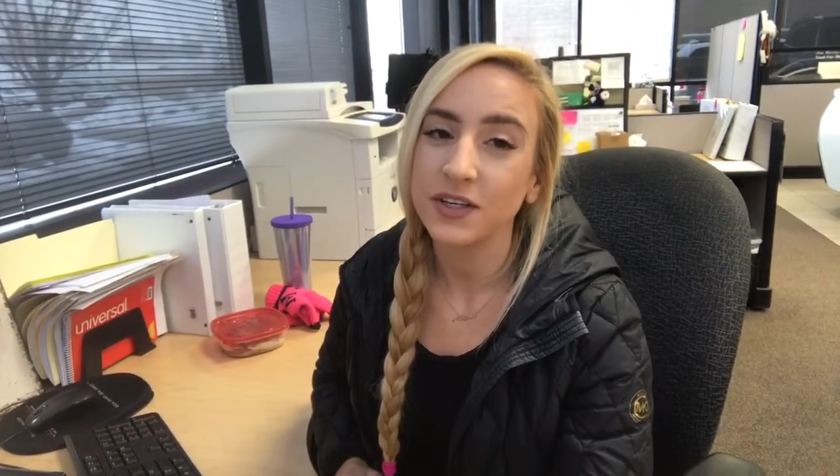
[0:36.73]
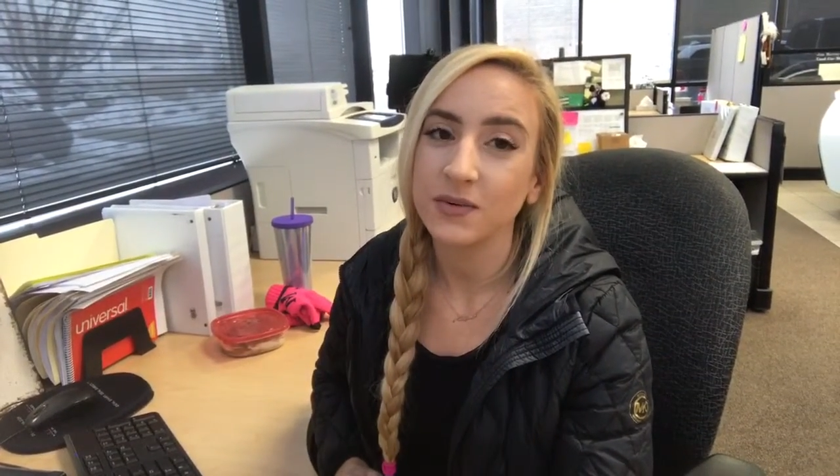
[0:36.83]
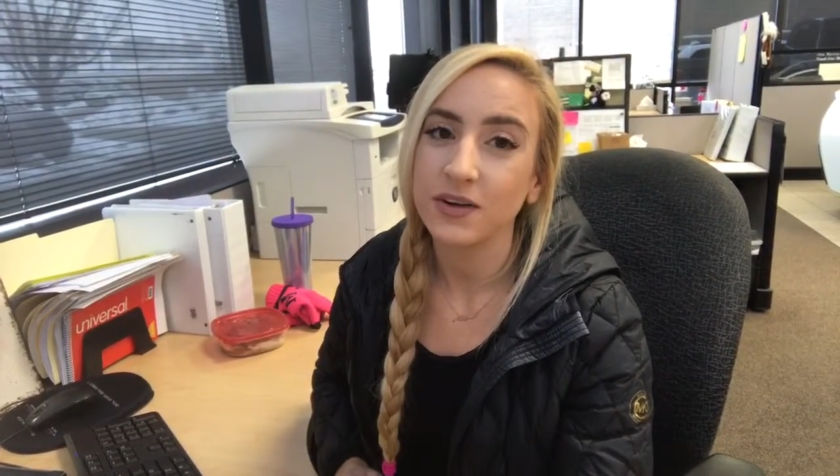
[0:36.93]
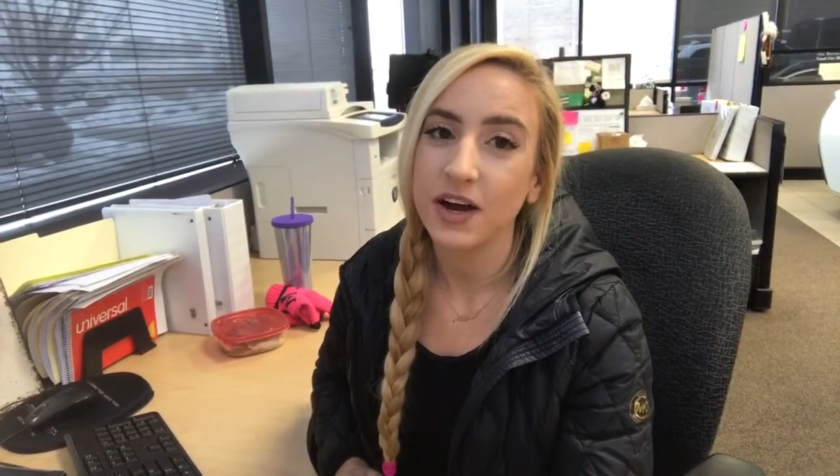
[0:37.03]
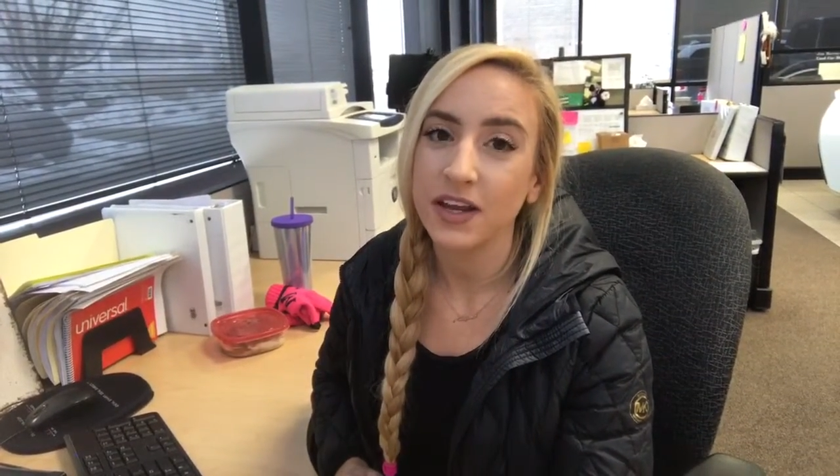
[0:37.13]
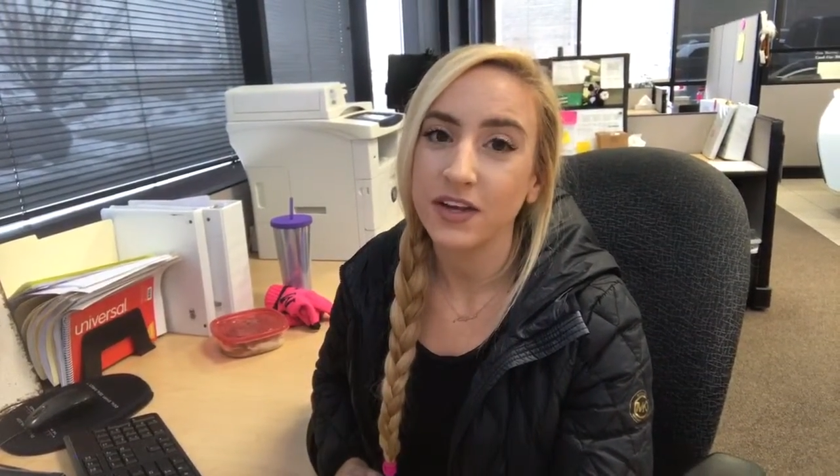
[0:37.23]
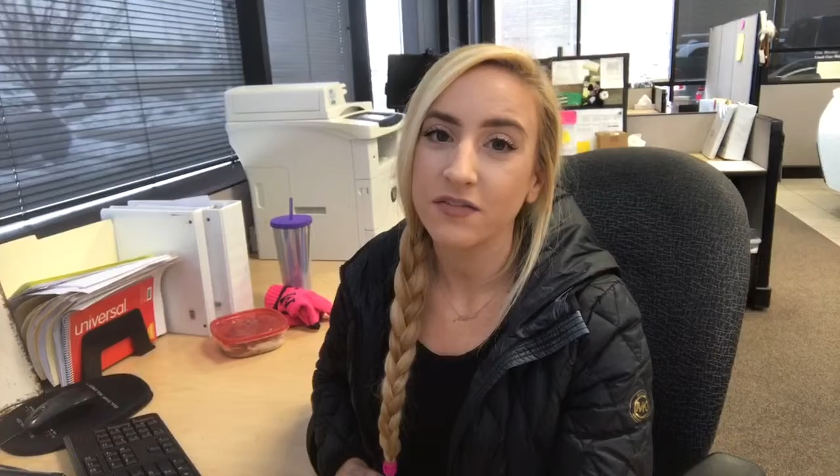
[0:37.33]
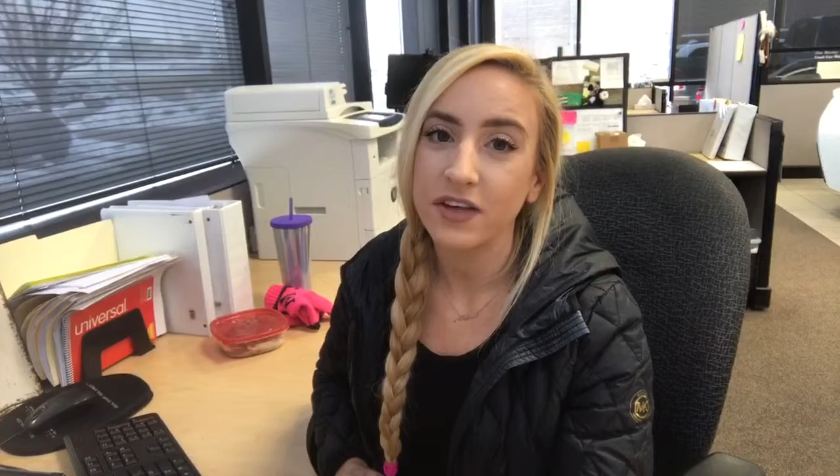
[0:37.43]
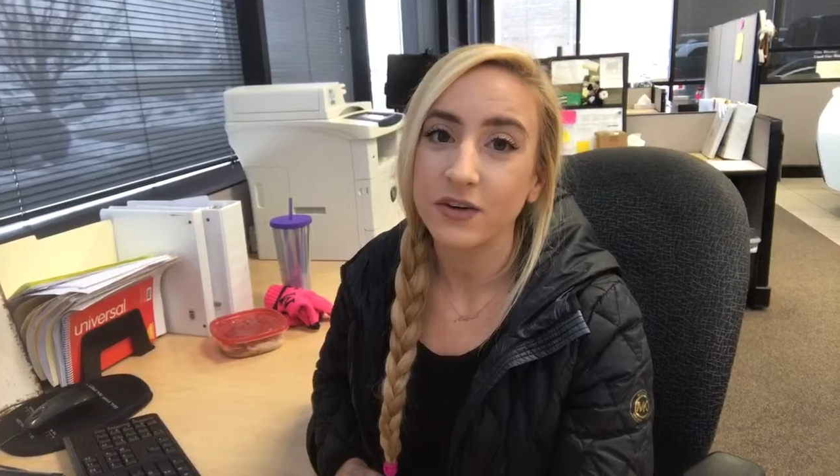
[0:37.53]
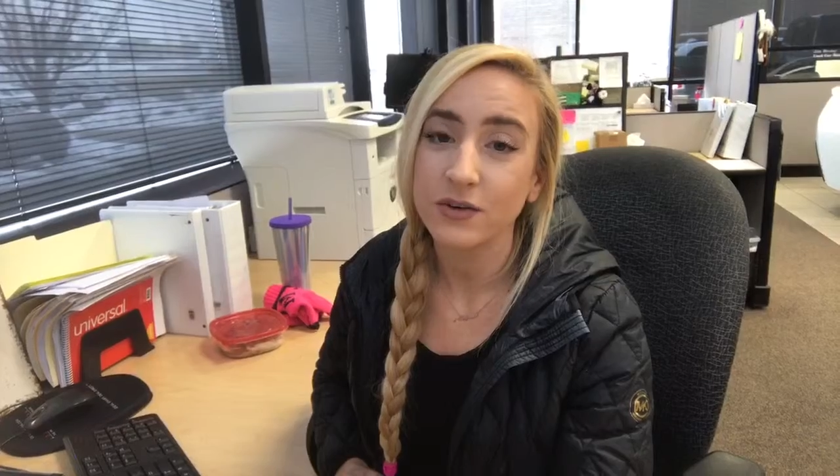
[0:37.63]
you regarding
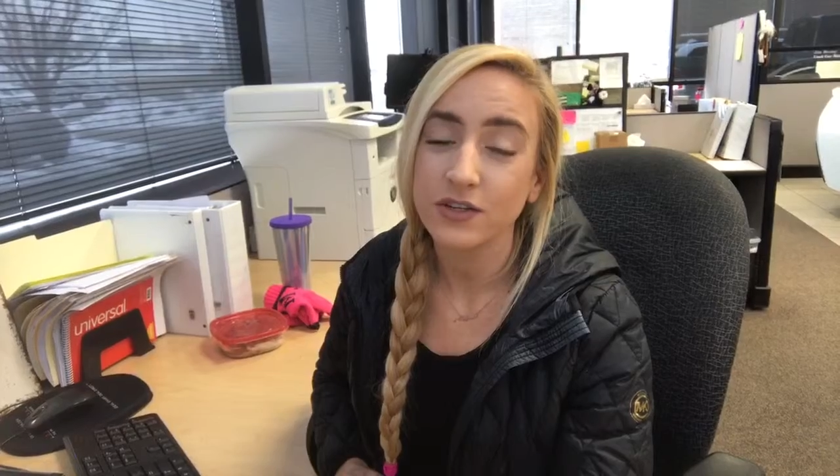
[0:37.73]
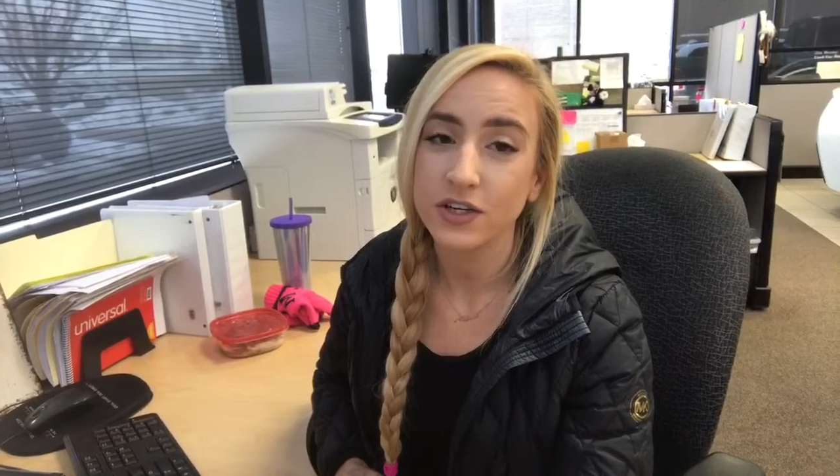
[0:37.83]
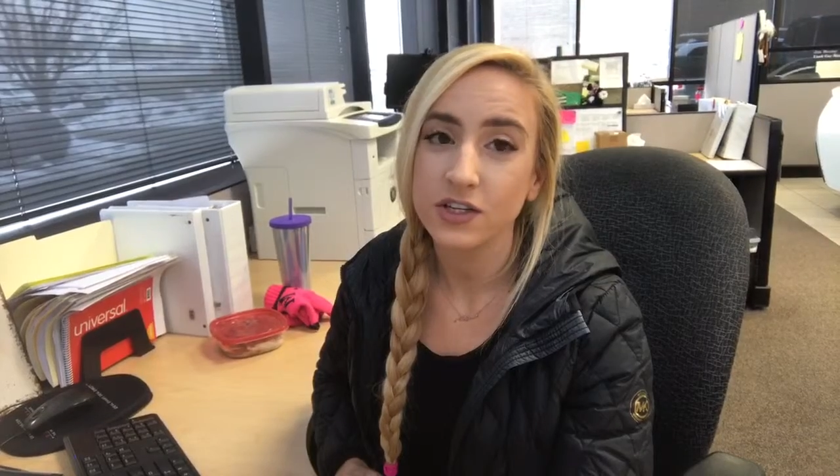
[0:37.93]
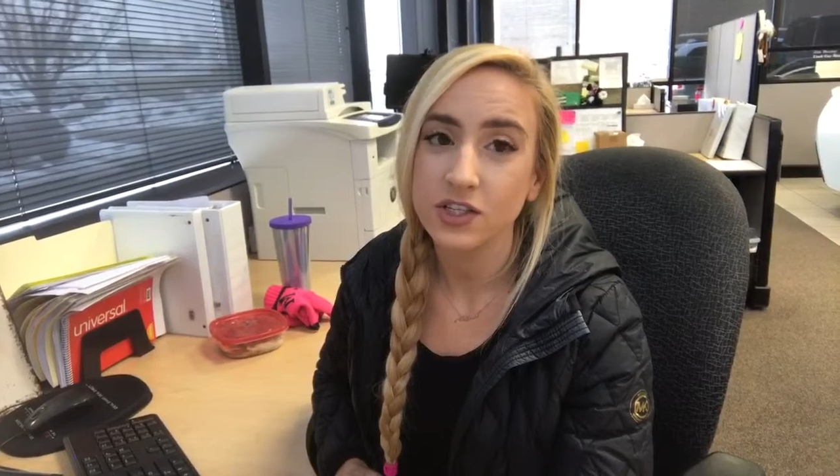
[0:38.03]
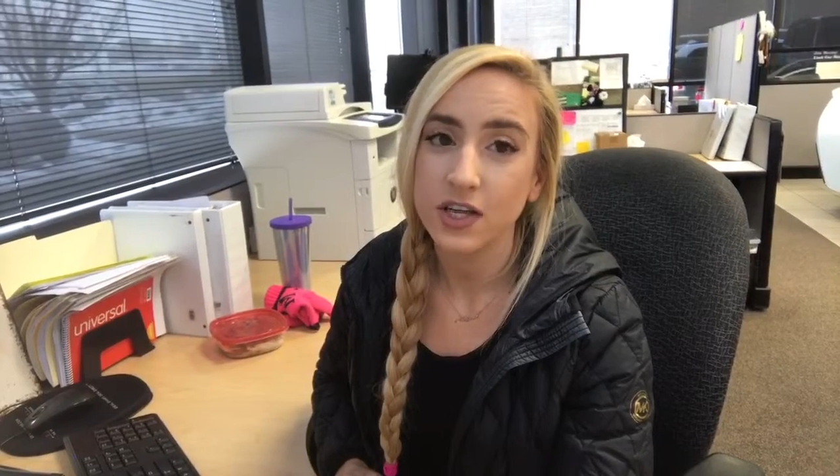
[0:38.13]
your vehicle search,